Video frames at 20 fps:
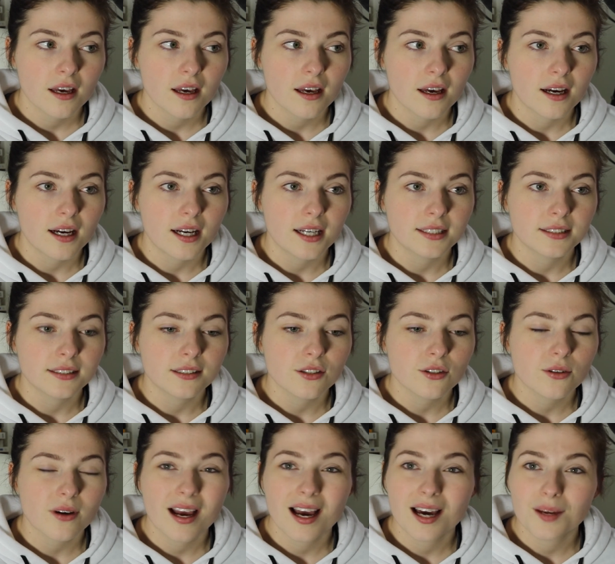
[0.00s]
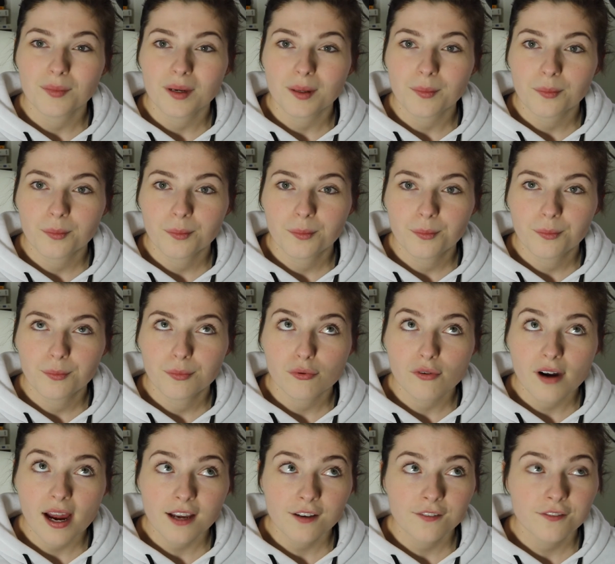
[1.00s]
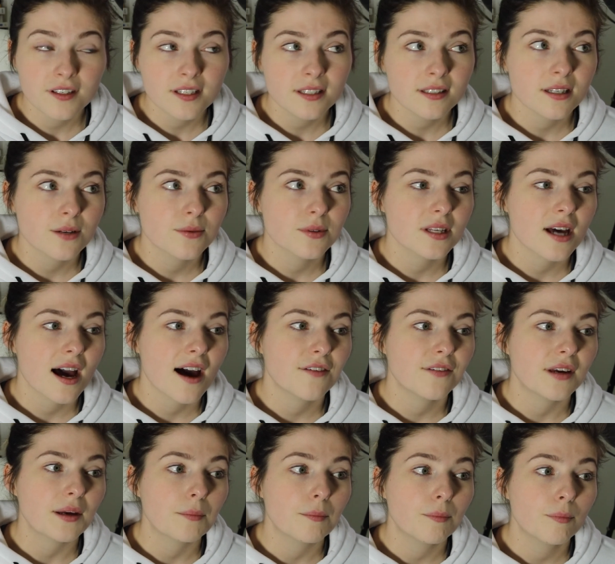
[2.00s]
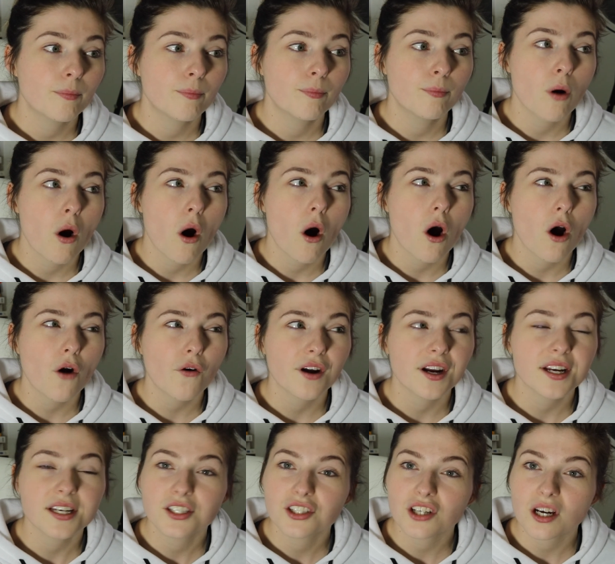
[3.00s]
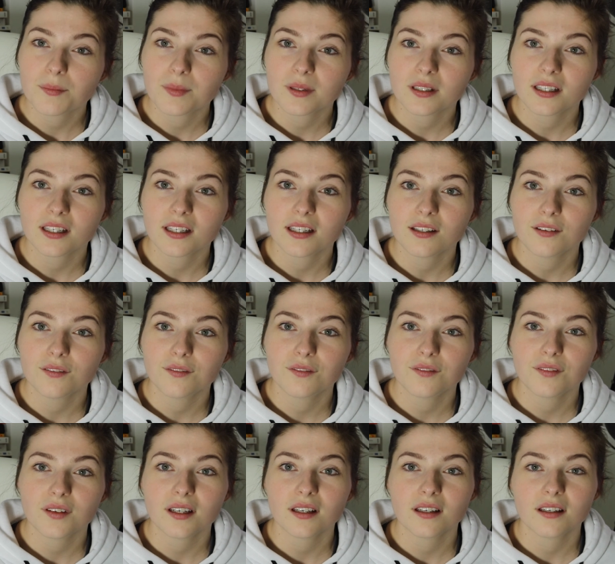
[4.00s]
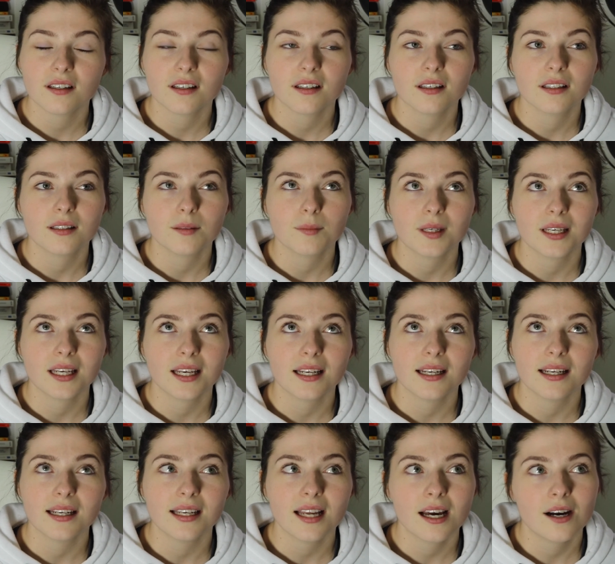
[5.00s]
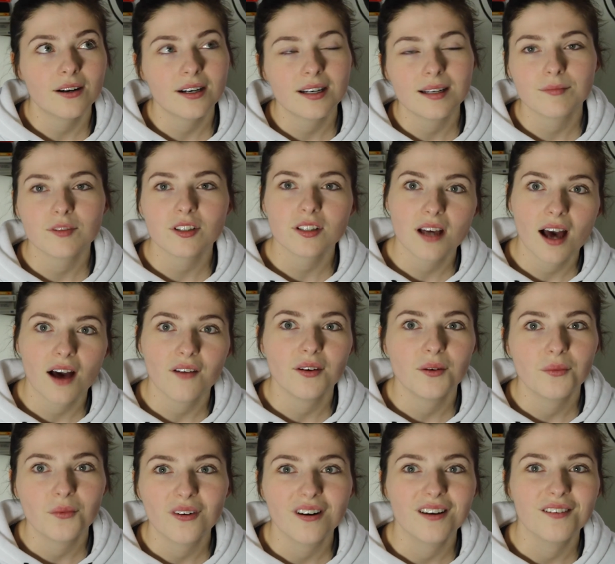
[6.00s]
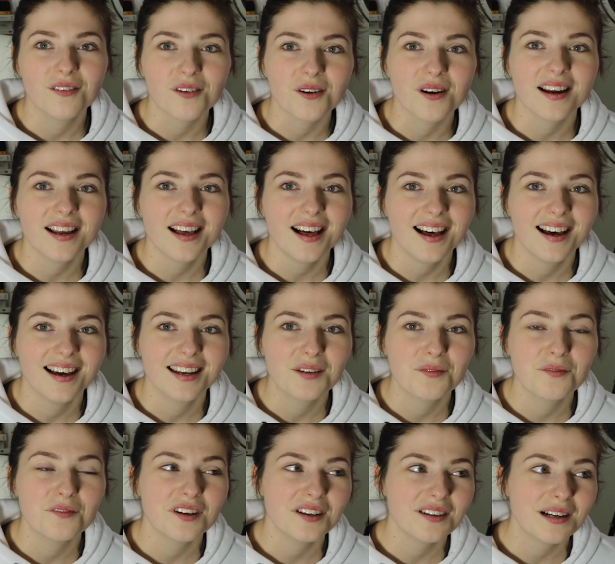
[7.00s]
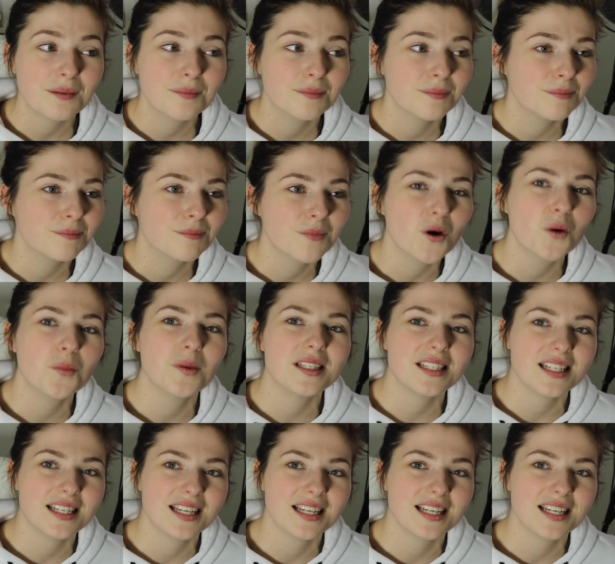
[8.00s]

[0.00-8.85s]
And so I had my breakfast. I was having porridge, I believe, in the beginning. Now I'm just having whatever I can. I'm more busy